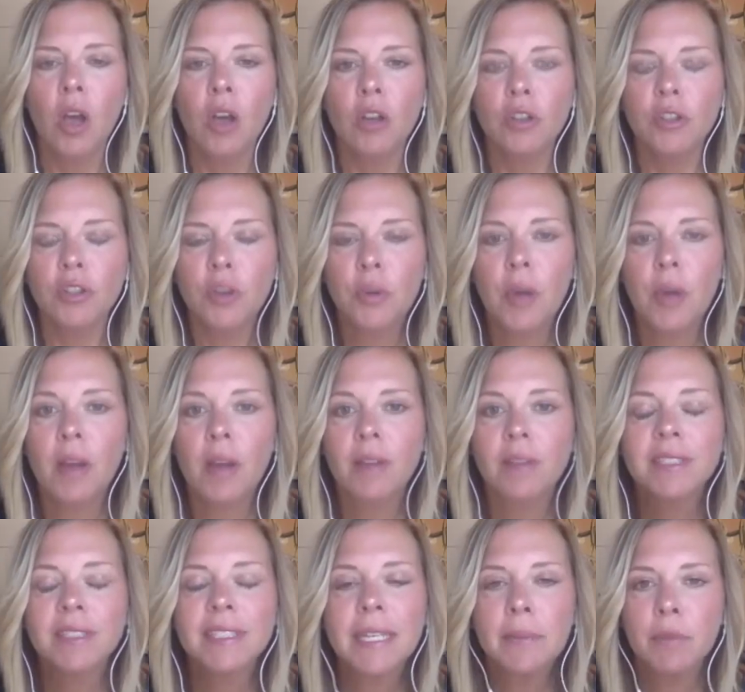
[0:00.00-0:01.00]
So,
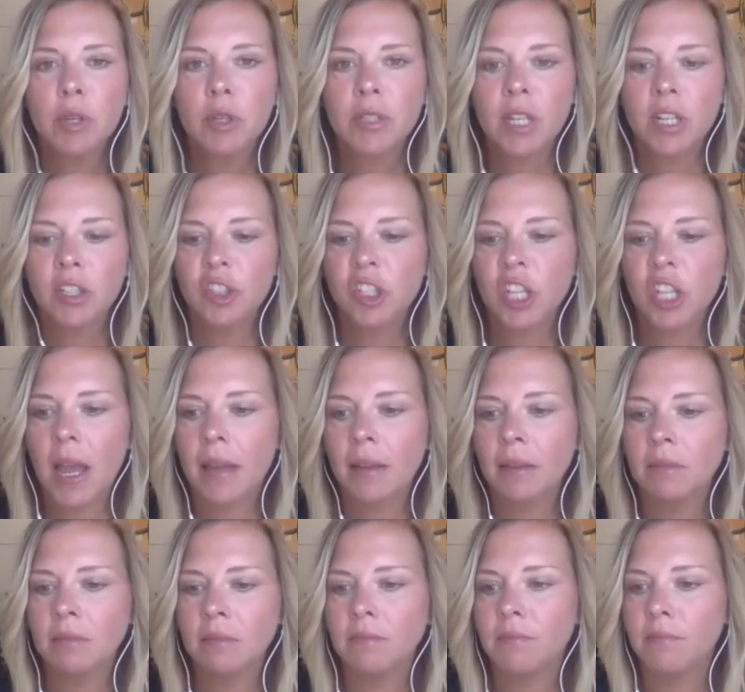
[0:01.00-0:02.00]
Tim, you touched
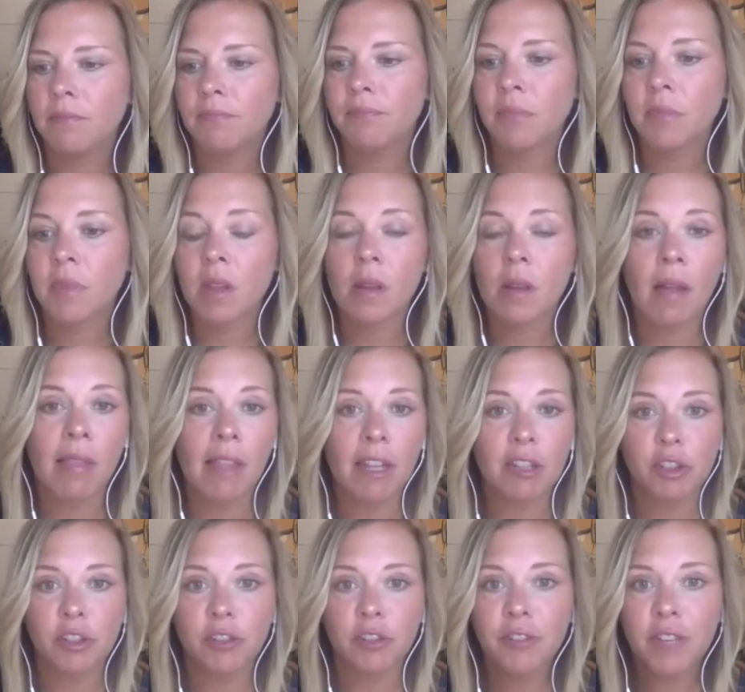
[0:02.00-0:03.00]
on
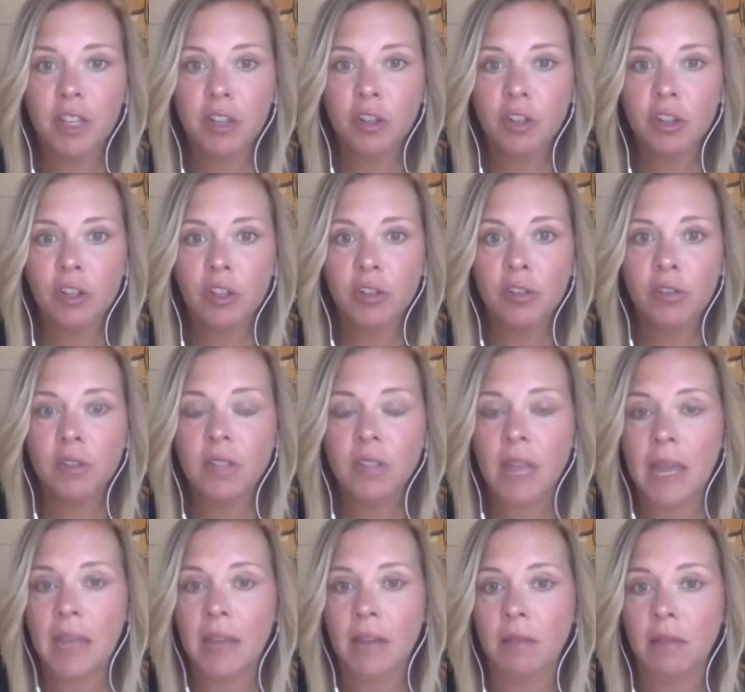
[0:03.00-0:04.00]
electric vehicles
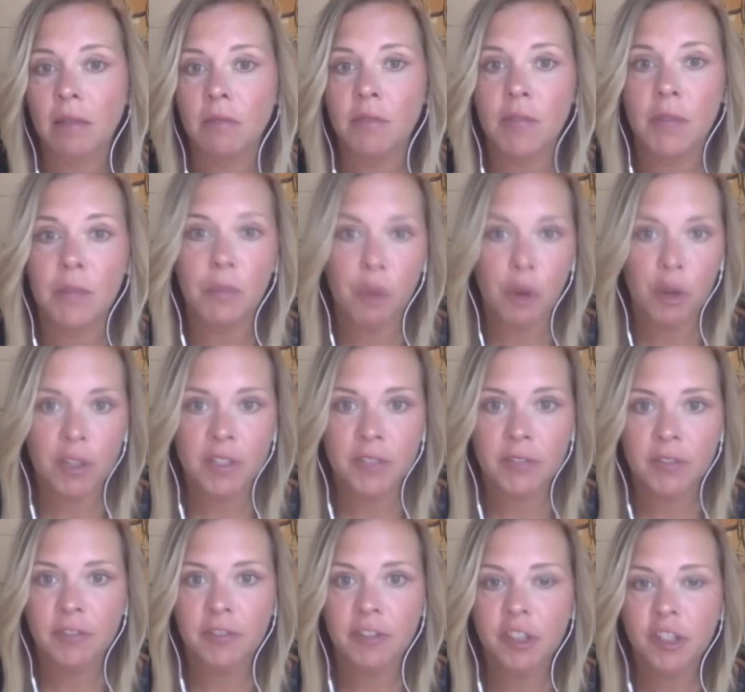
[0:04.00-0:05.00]
and the importance of
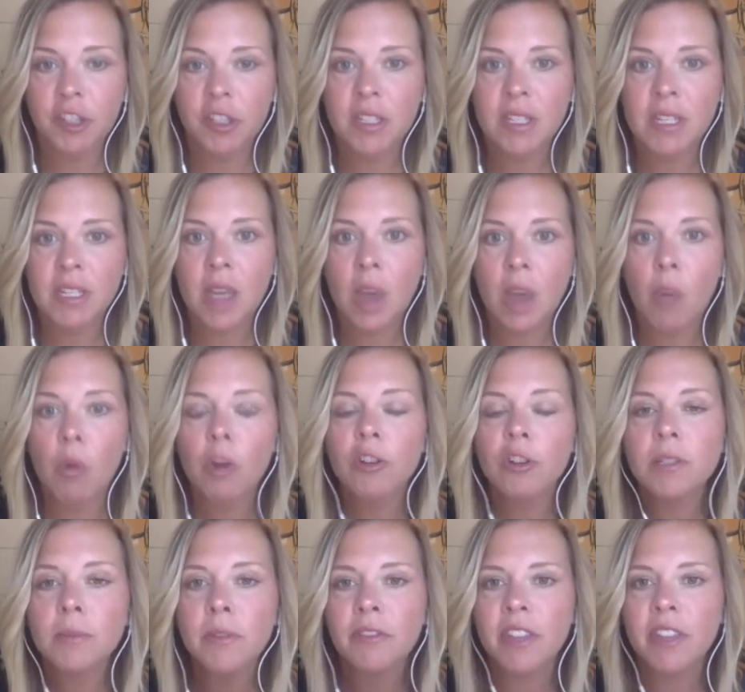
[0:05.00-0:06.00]
efficiency. What are
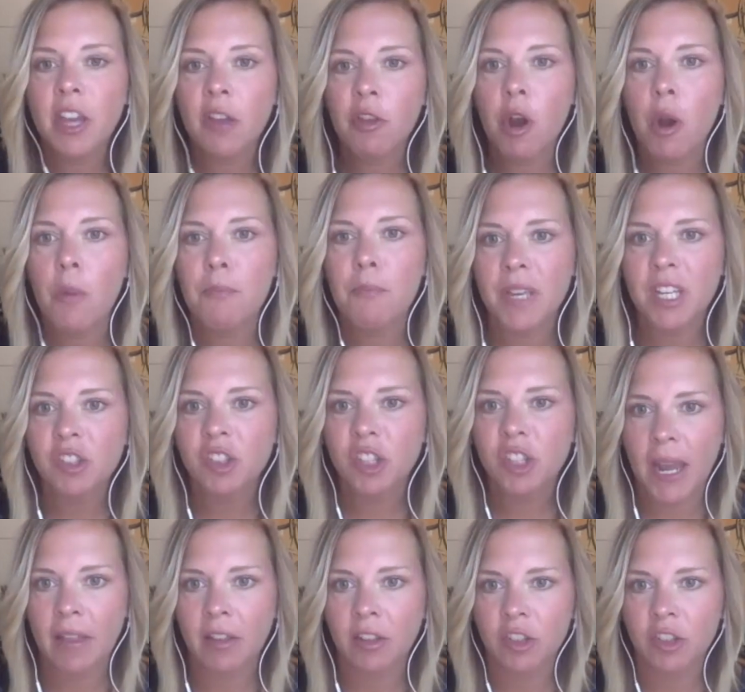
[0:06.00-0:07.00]
some of the other big
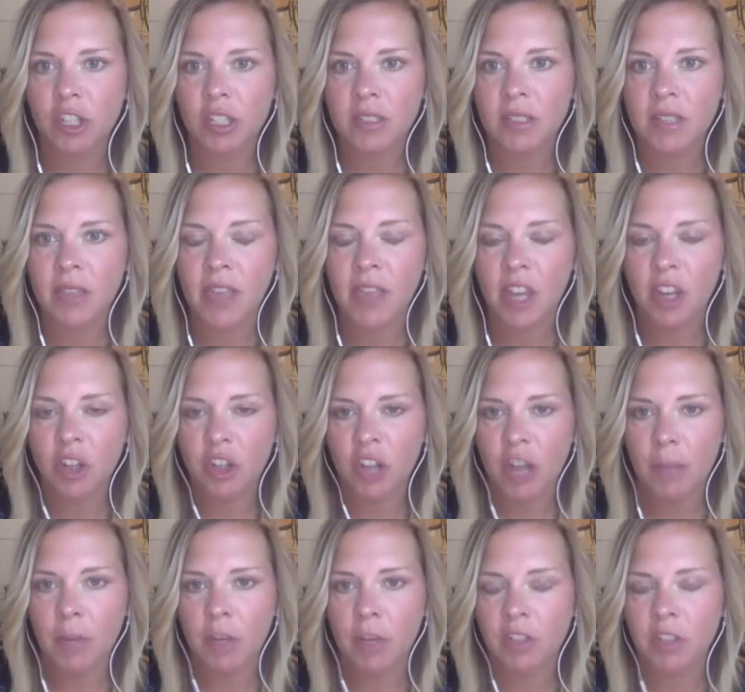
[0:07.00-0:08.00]
challenges that your
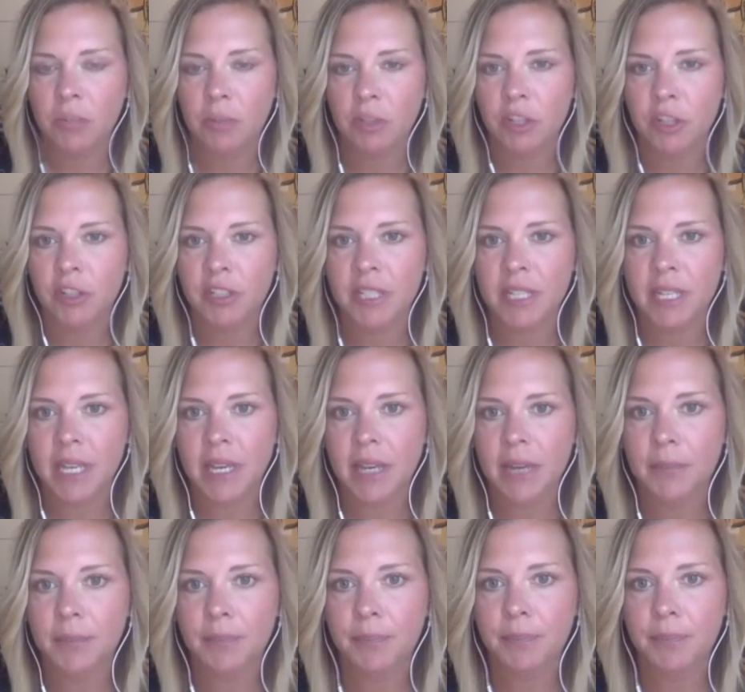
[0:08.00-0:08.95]
shop customers are seeing?